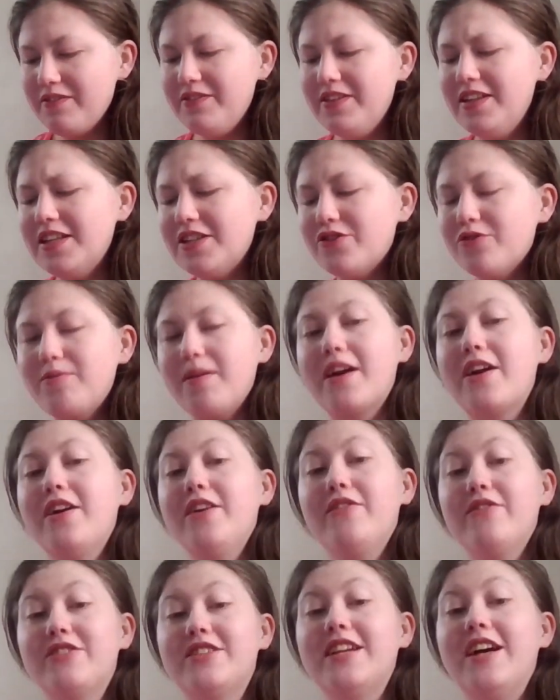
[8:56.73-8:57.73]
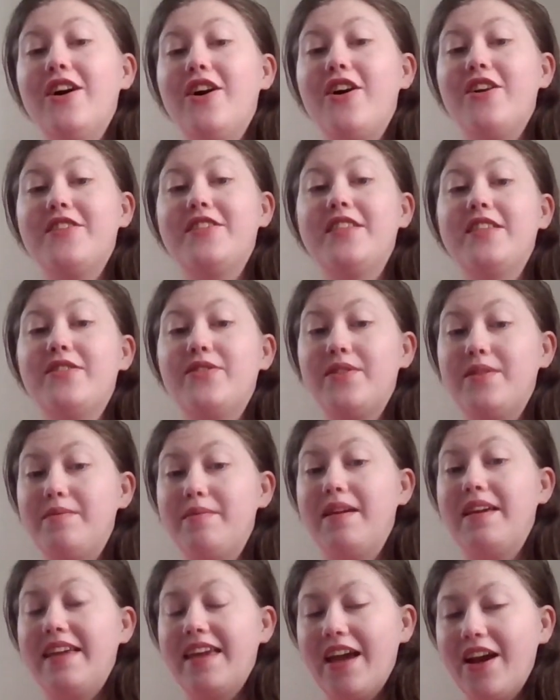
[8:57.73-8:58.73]
Venus, Rebecca, and Rochelle are the three
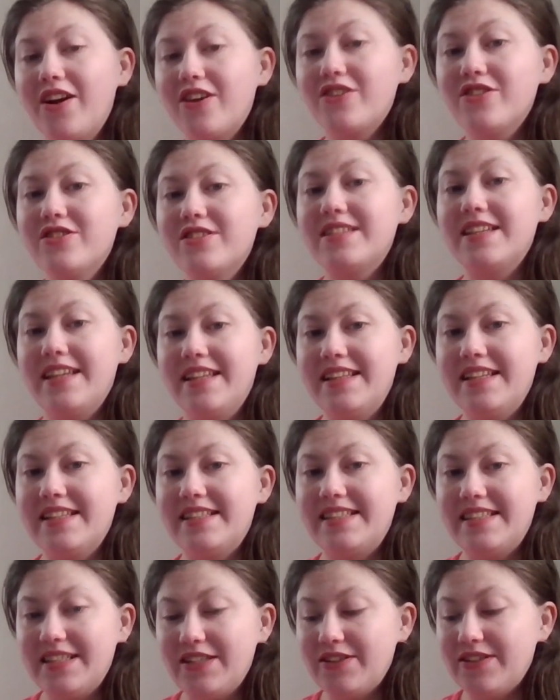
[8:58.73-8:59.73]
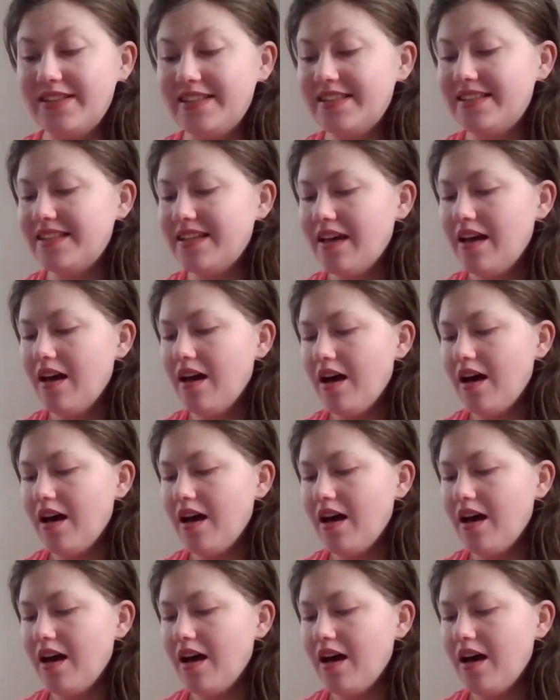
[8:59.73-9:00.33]
main characters in this series.